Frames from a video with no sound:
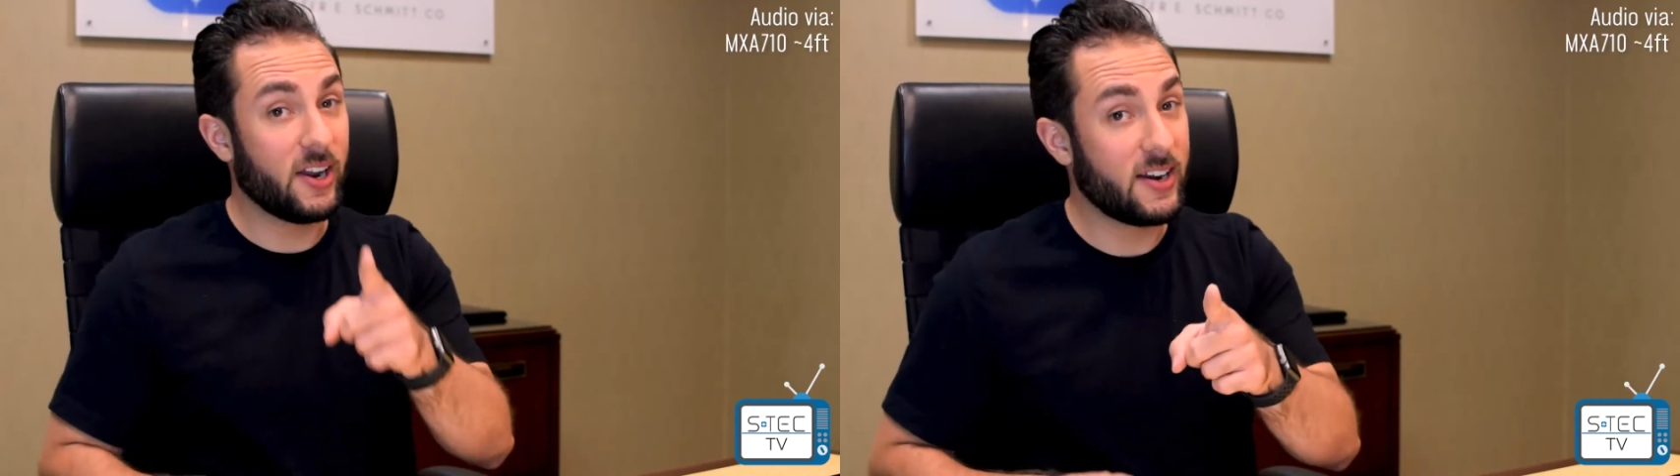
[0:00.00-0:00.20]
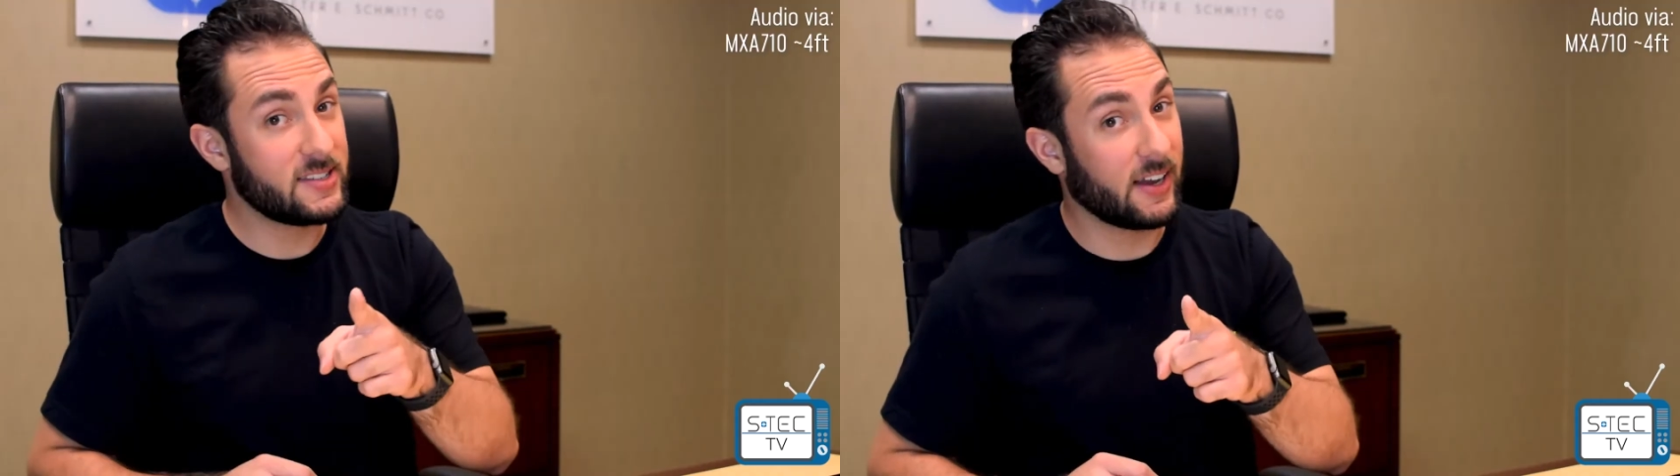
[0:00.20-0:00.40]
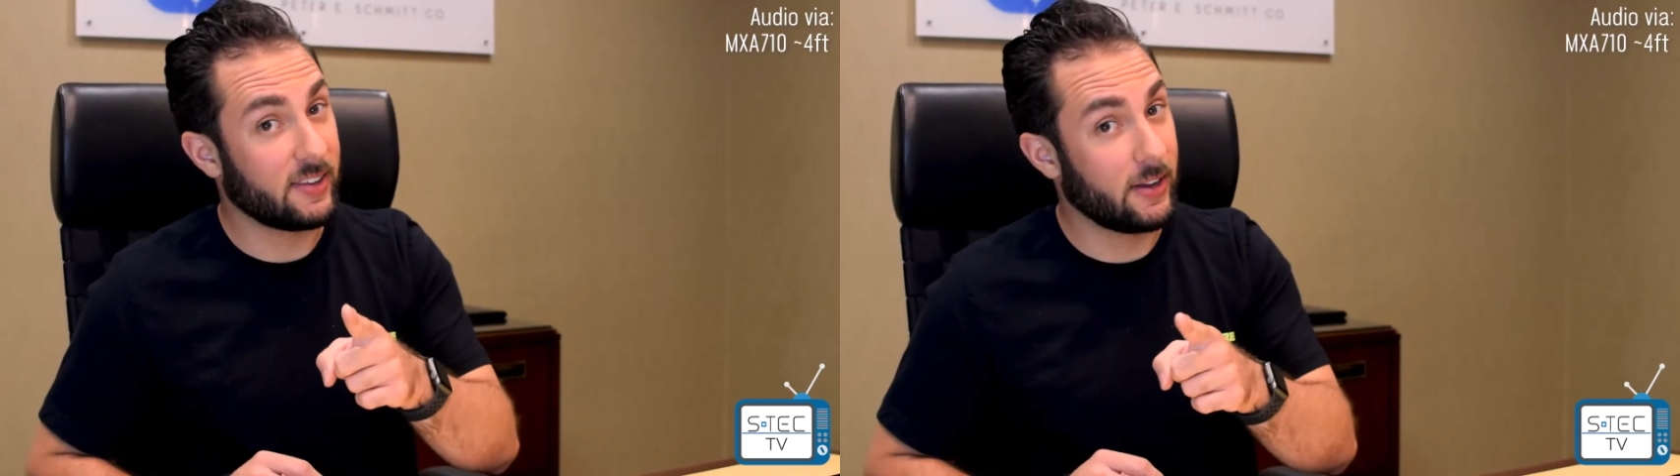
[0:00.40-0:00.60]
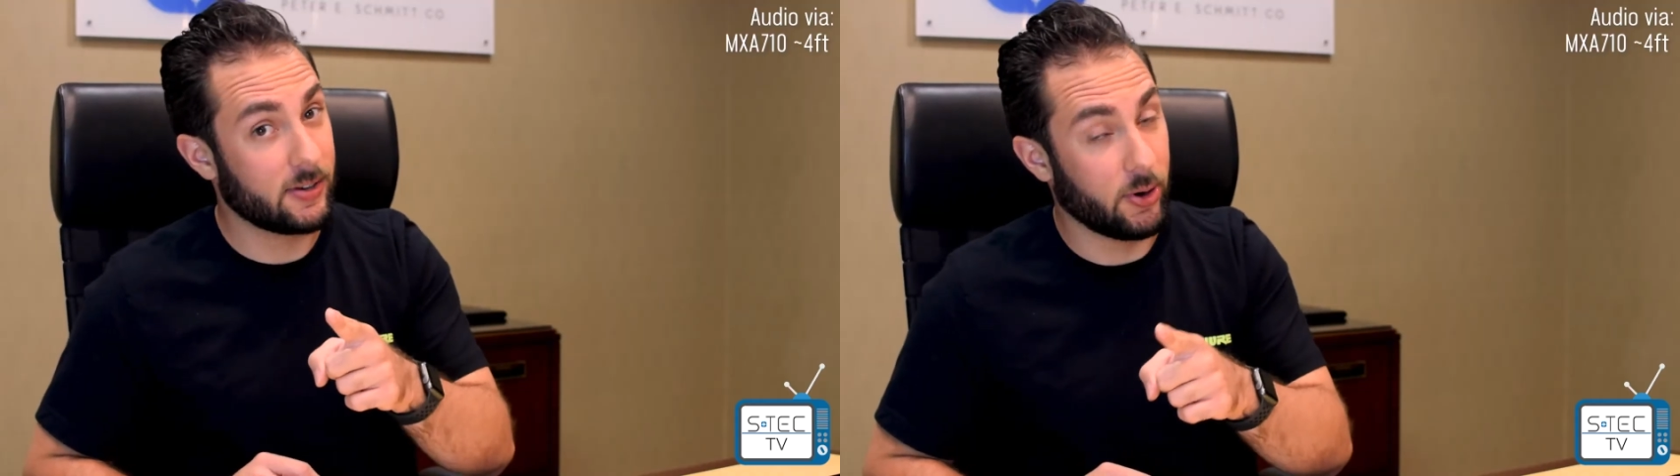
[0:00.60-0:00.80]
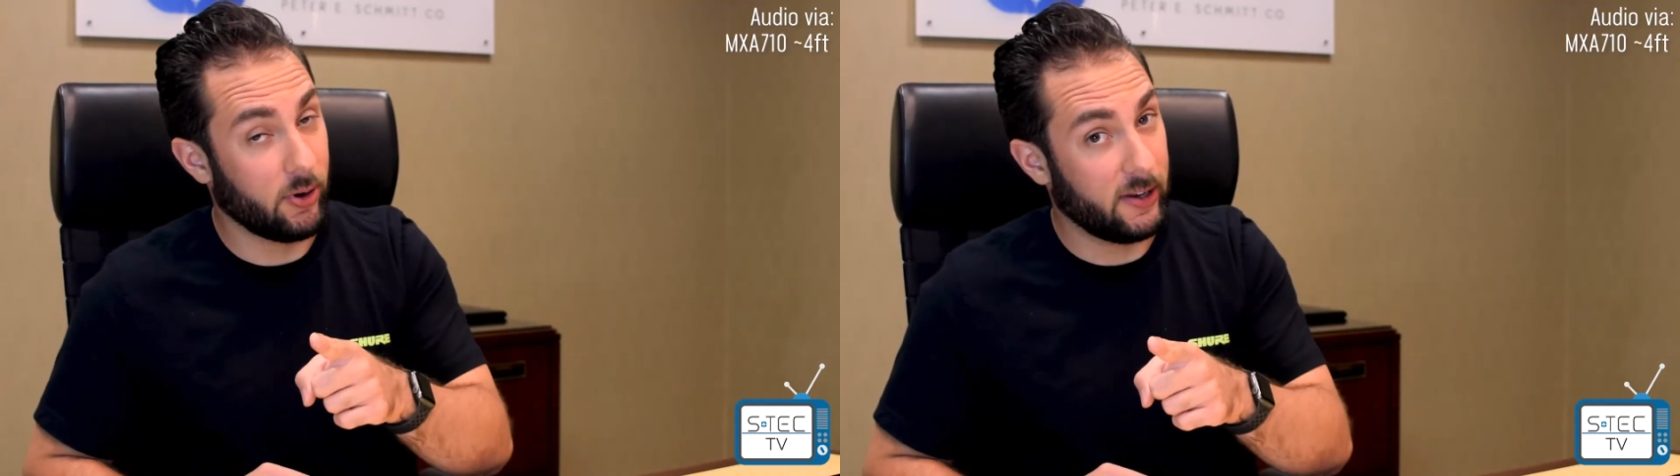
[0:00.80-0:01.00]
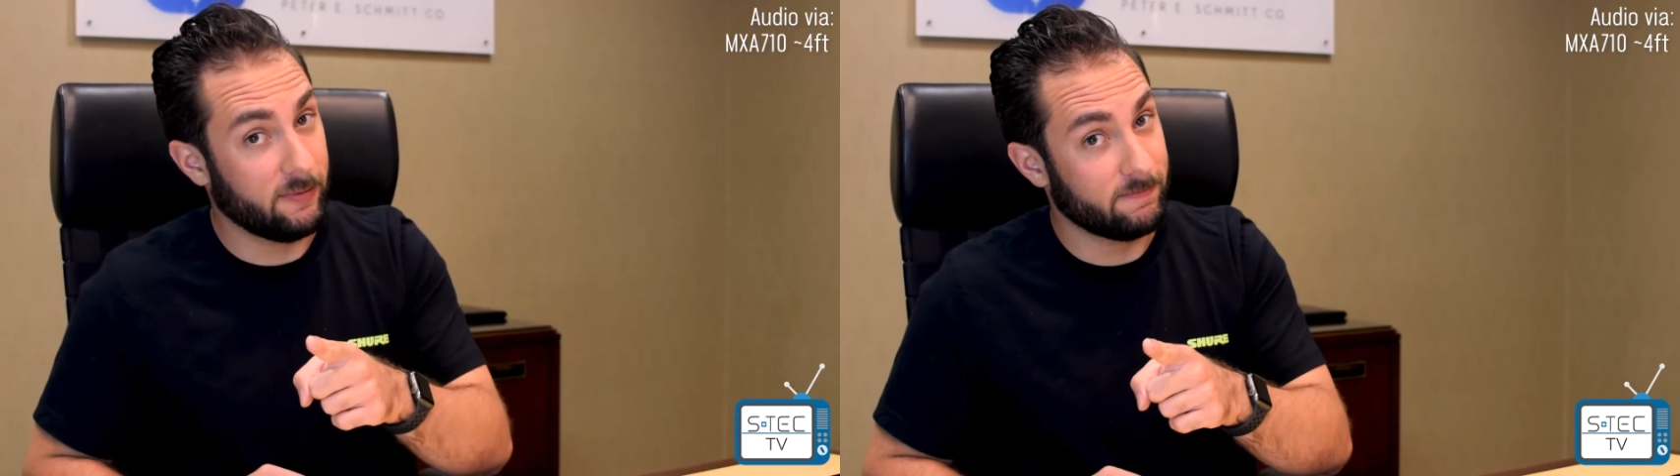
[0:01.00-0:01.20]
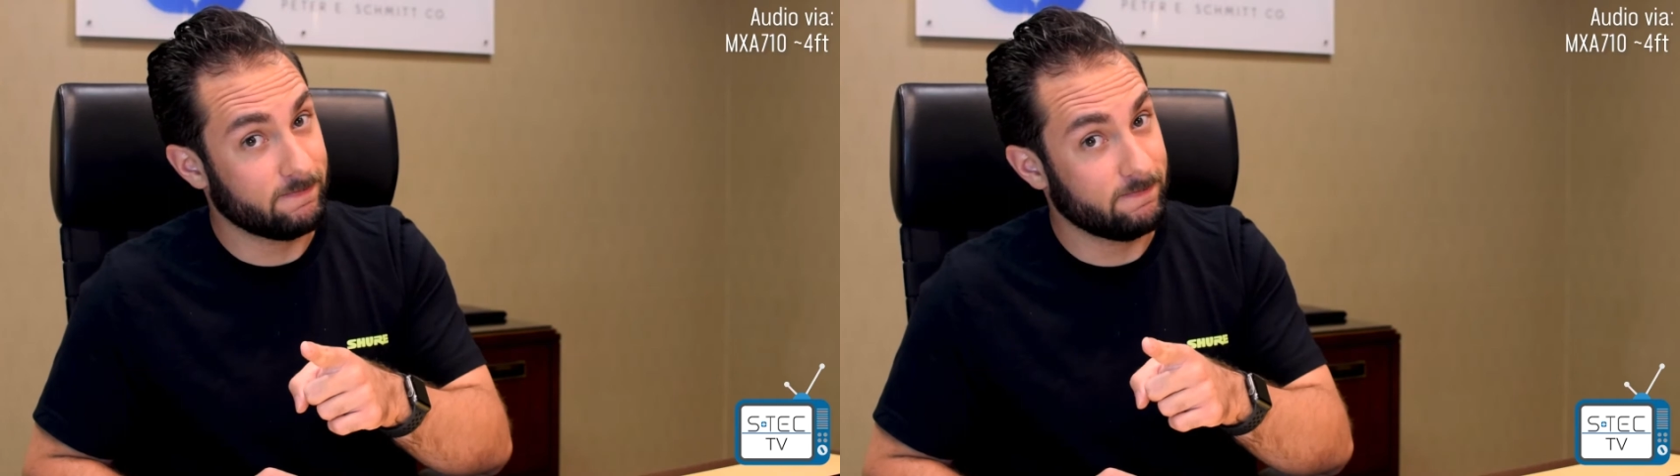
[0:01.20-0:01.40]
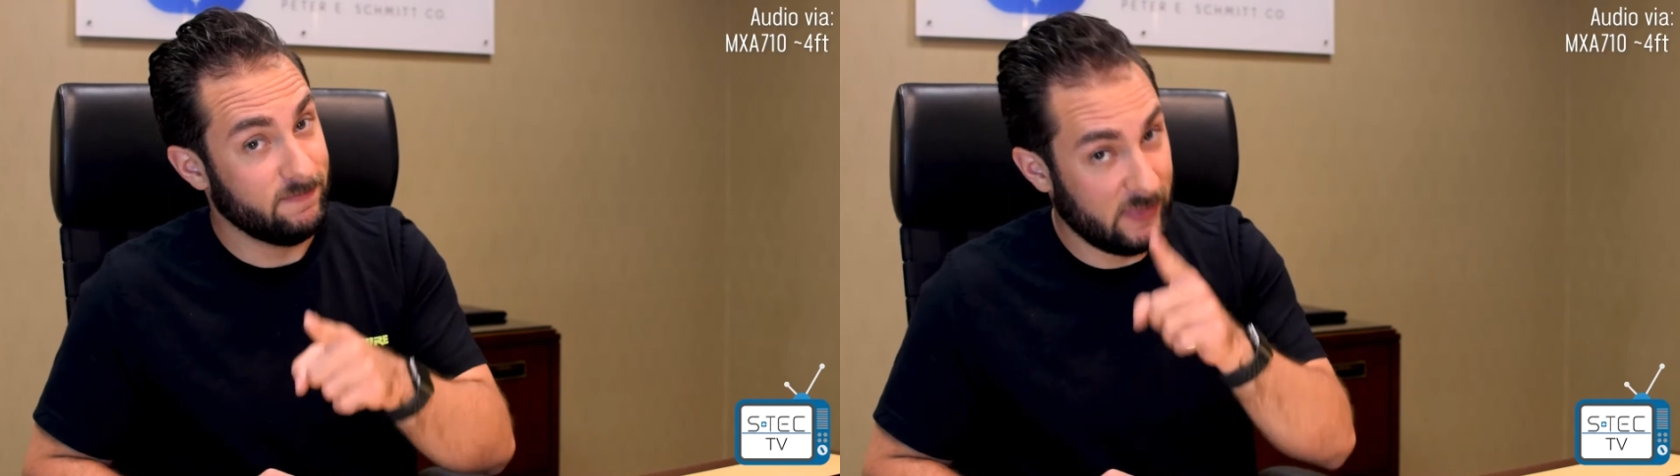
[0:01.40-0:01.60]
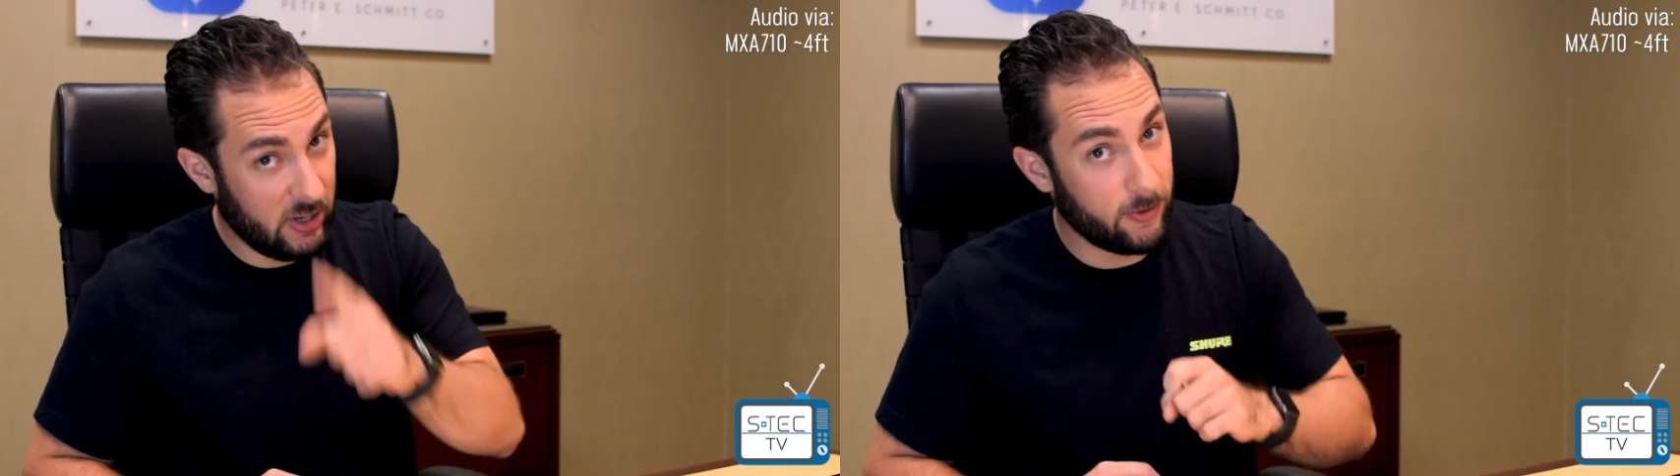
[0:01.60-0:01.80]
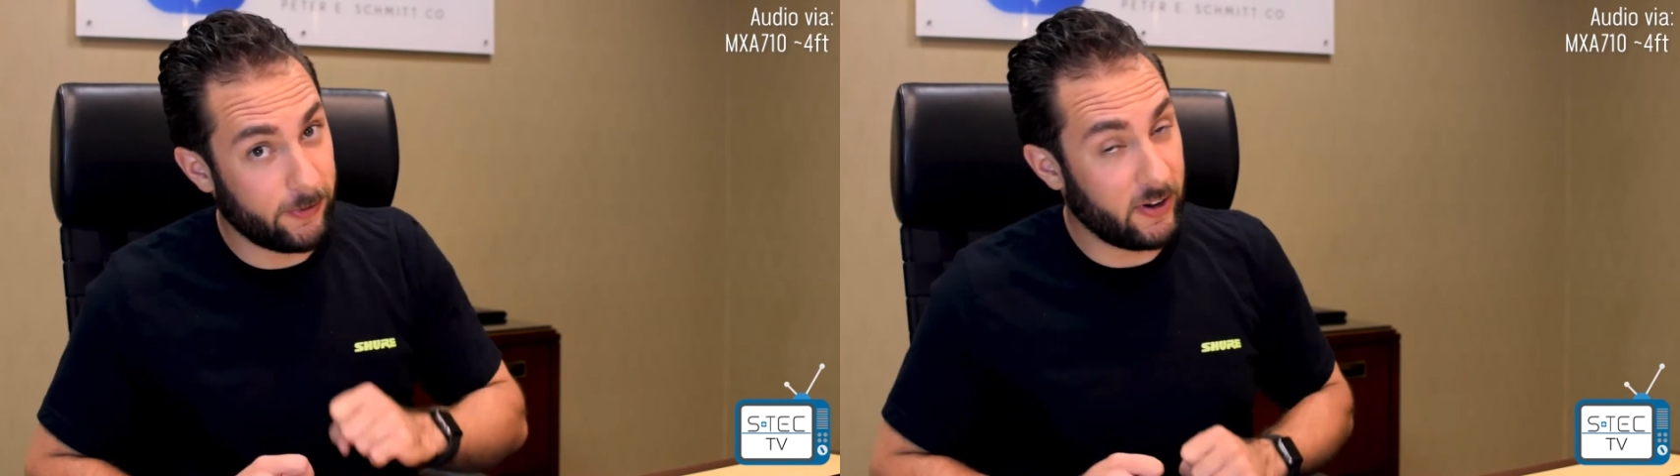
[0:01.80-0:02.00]
on a second there, Tony.
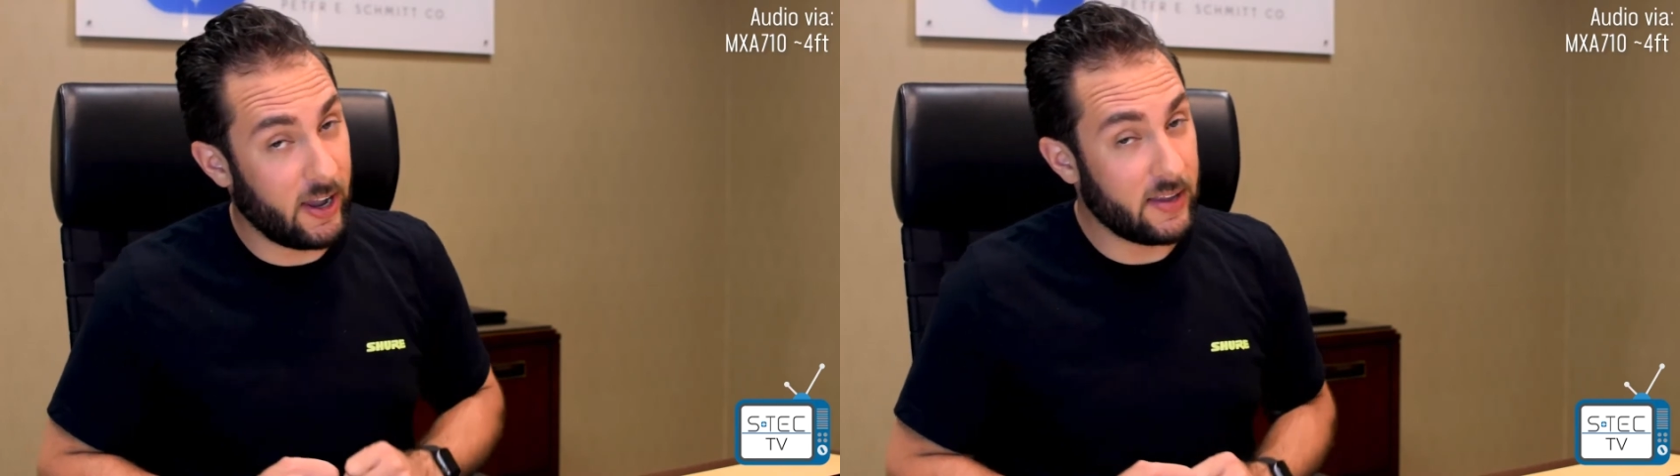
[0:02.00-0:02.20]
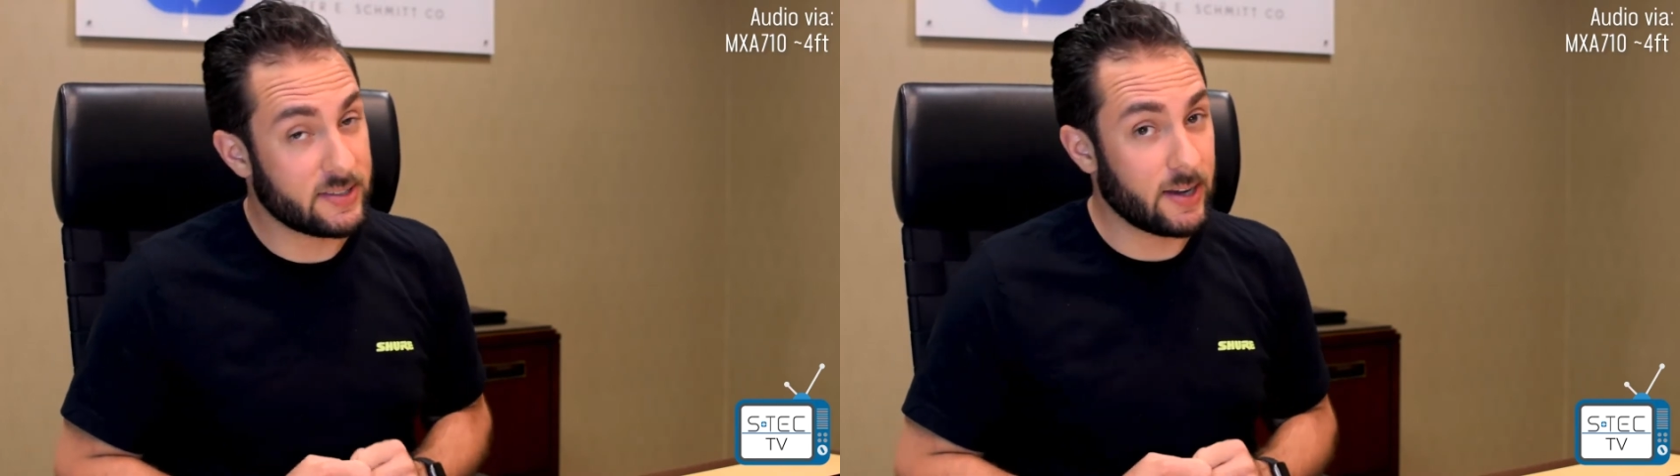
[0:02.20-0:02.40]
You're forgetting